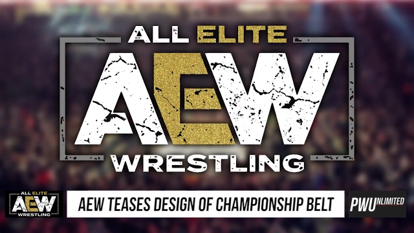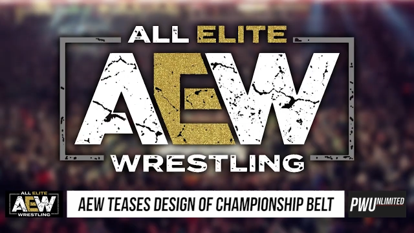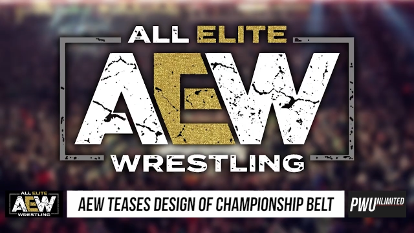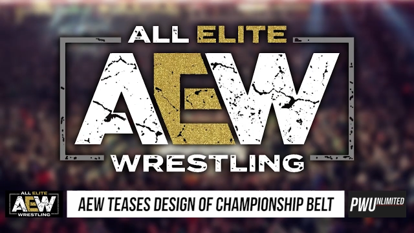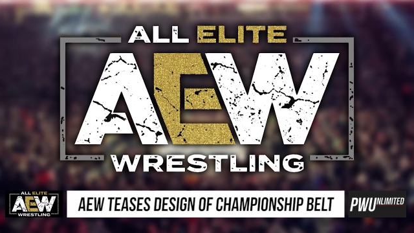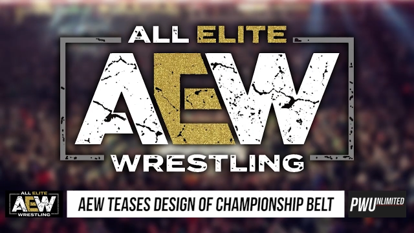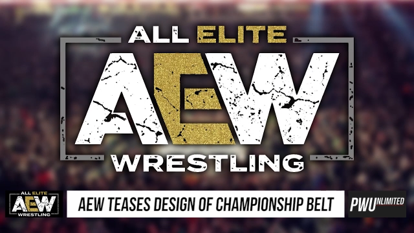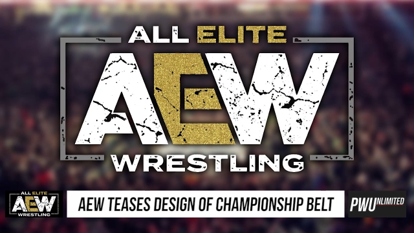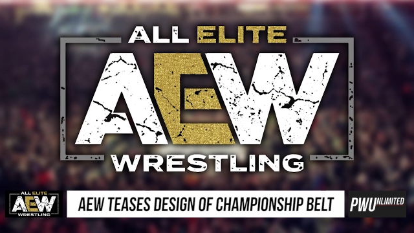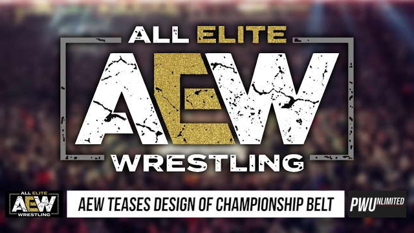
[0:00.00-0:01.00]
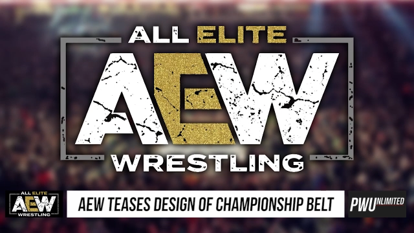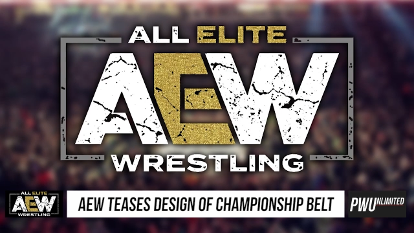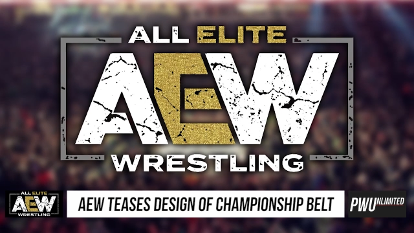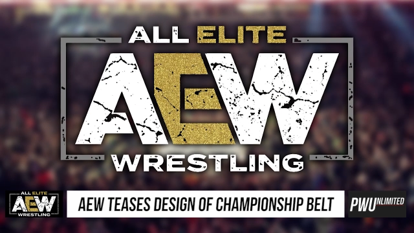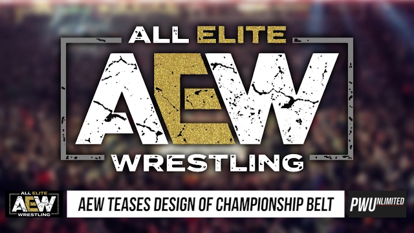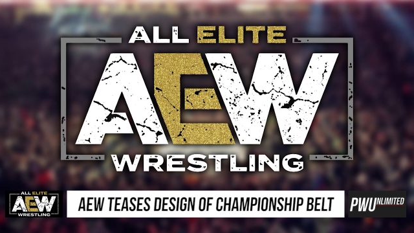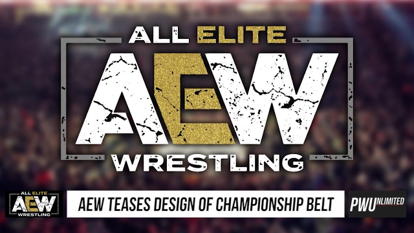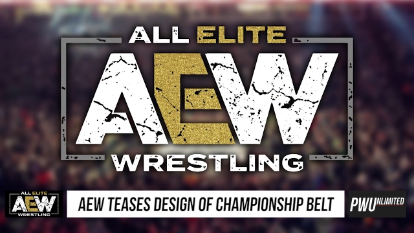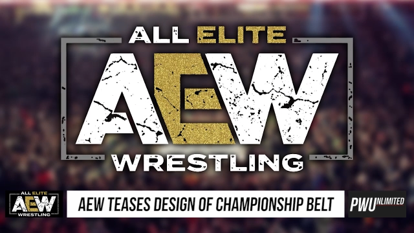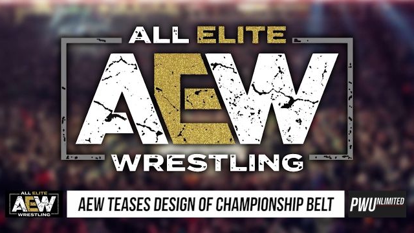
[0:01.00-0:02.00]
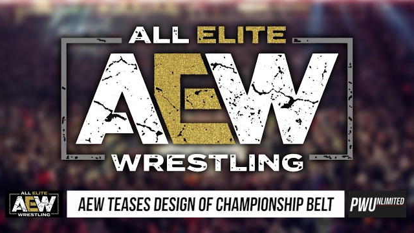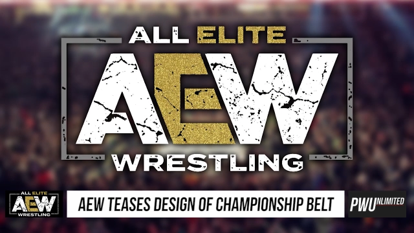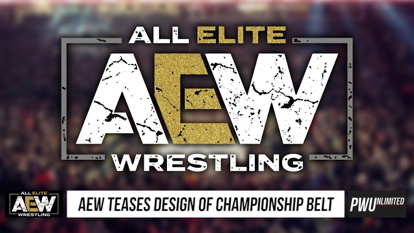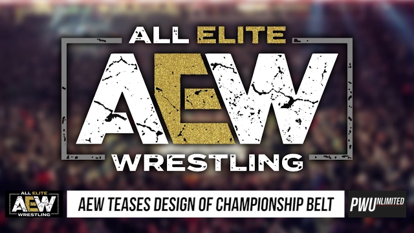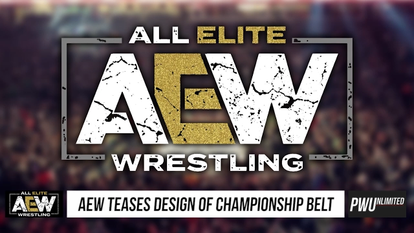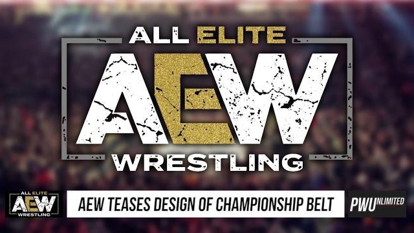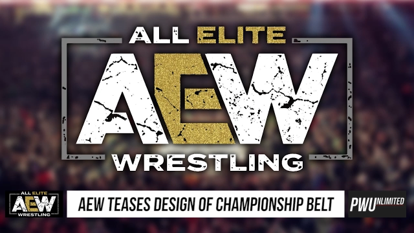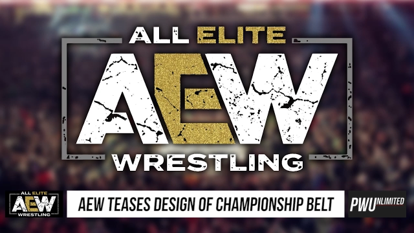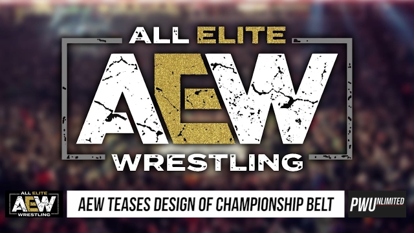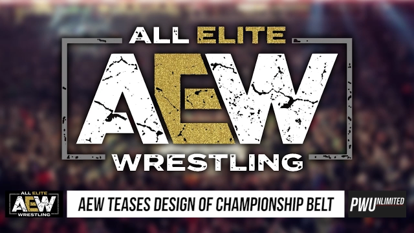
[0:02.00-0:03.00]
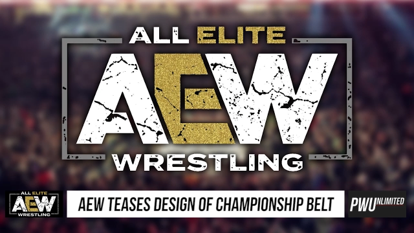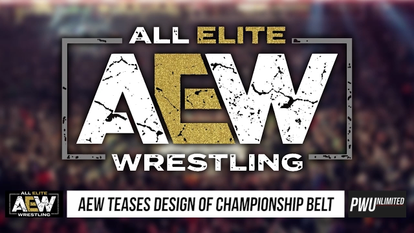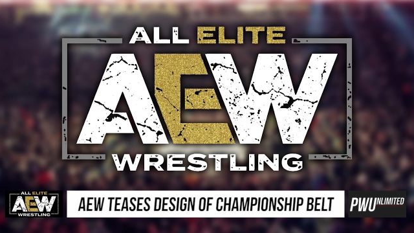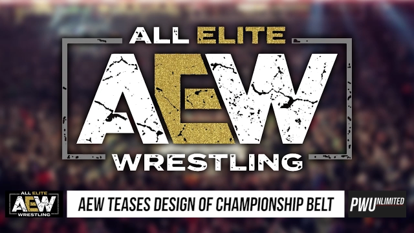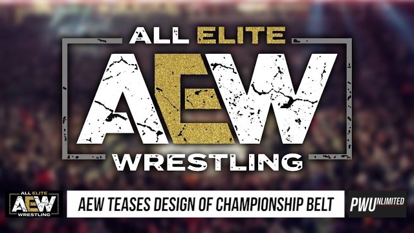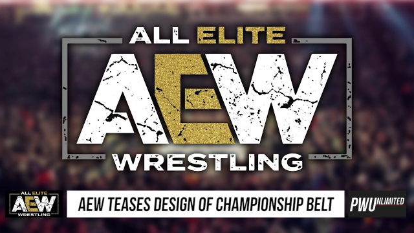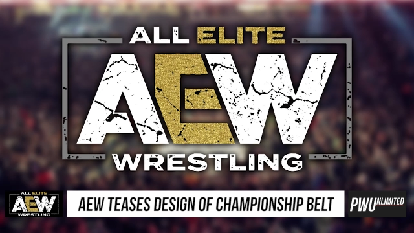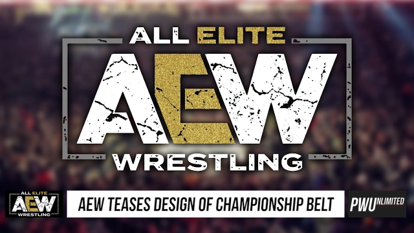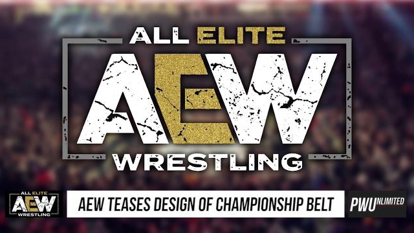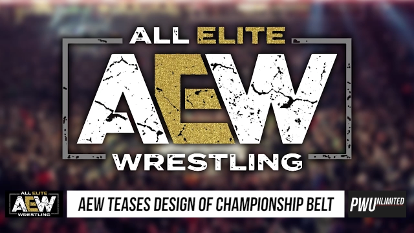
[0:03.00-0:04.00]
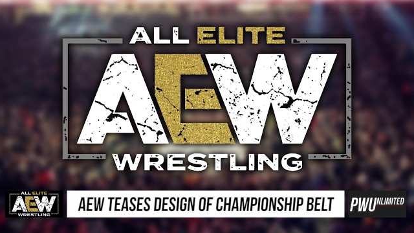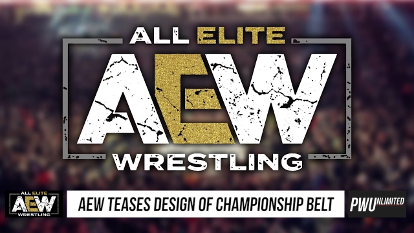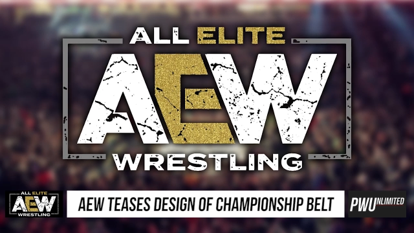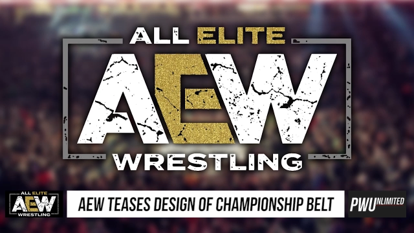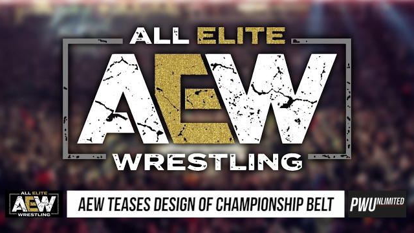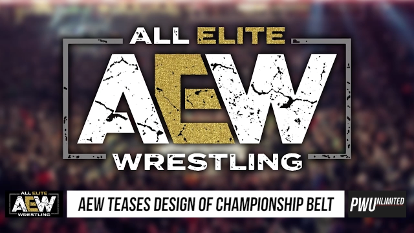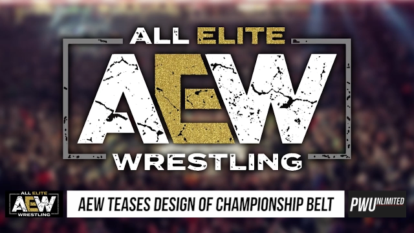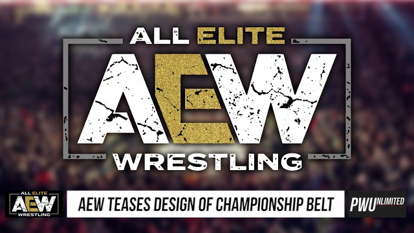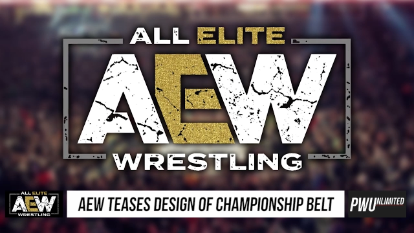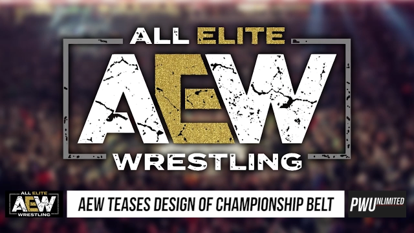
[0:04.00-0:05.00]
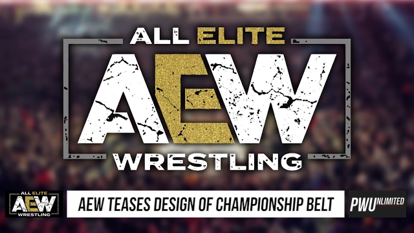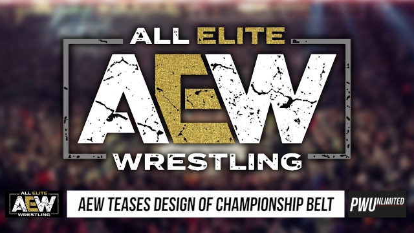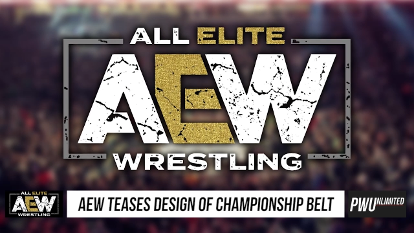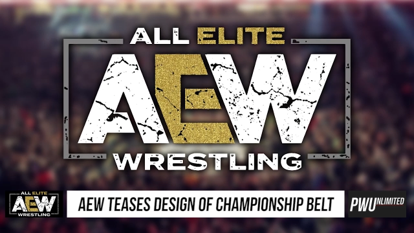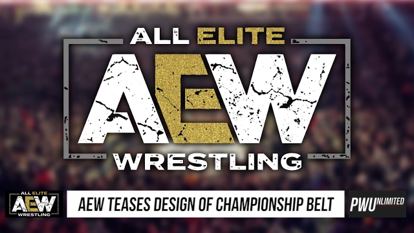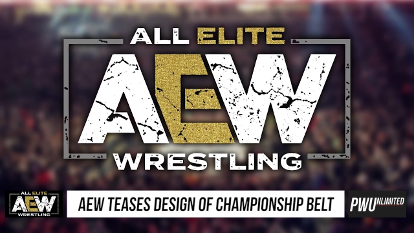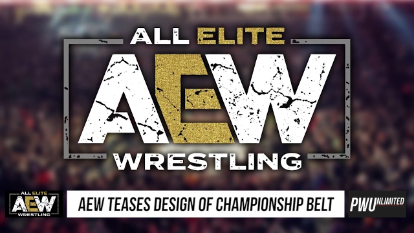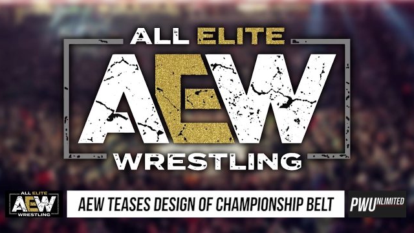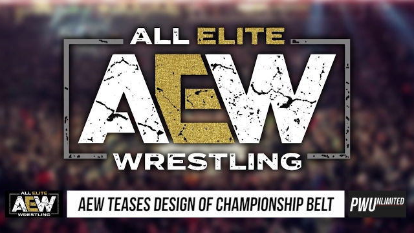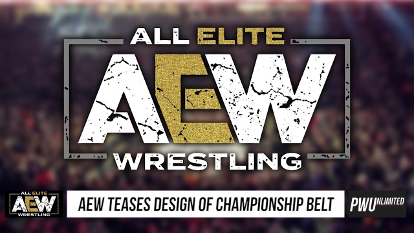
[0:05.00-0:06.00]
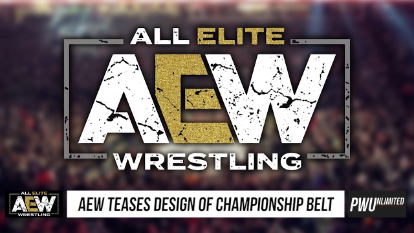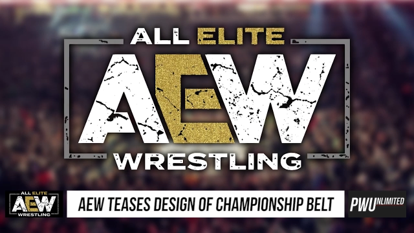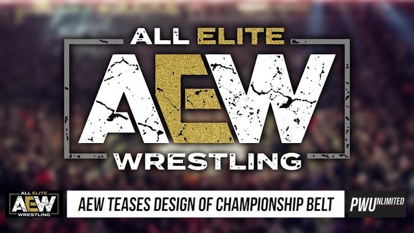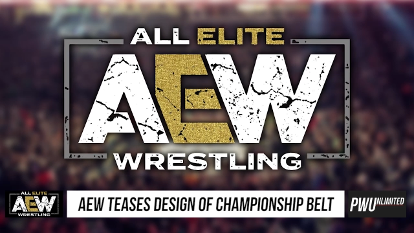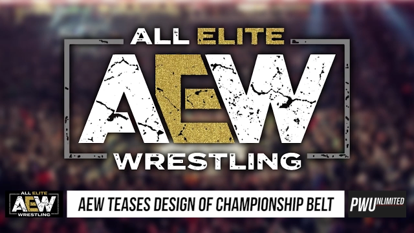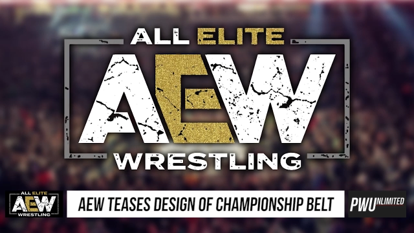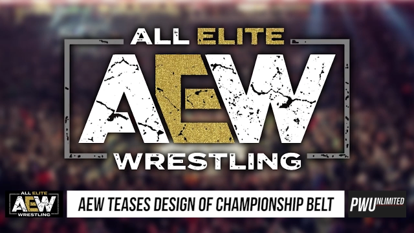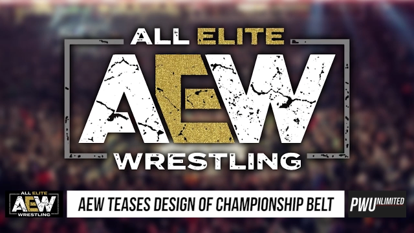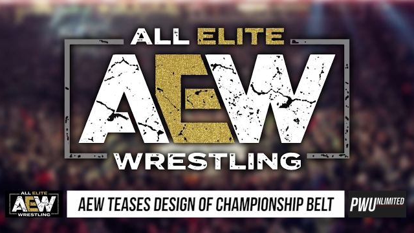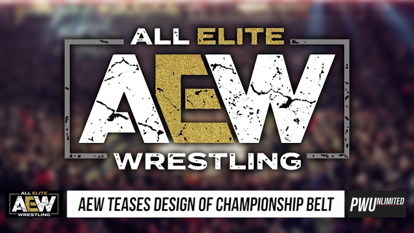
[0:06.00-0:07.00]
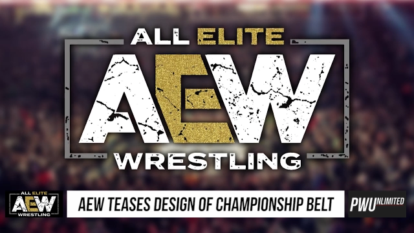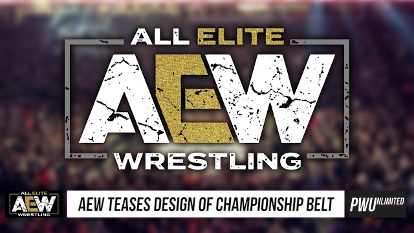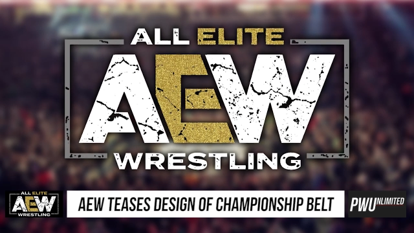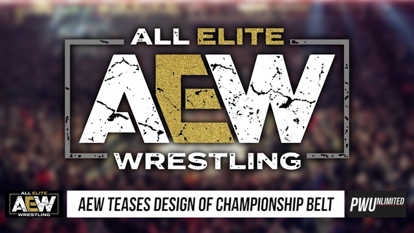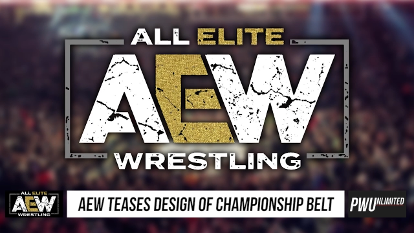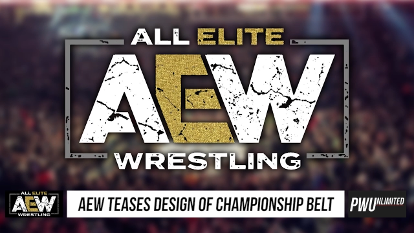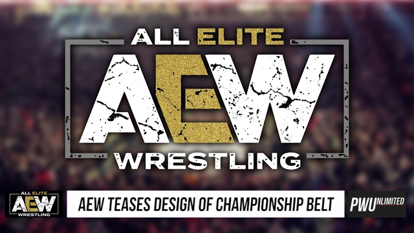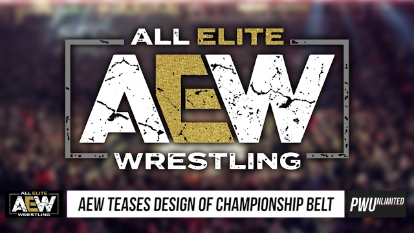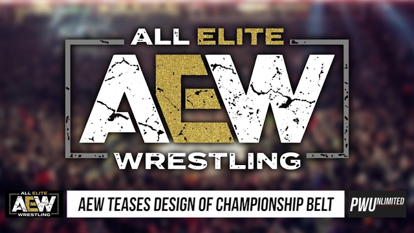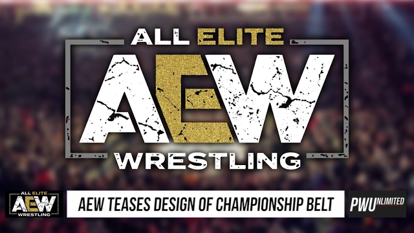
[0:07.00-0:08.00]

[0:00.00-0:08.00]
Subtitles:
No face is visible, so there are no lips to read.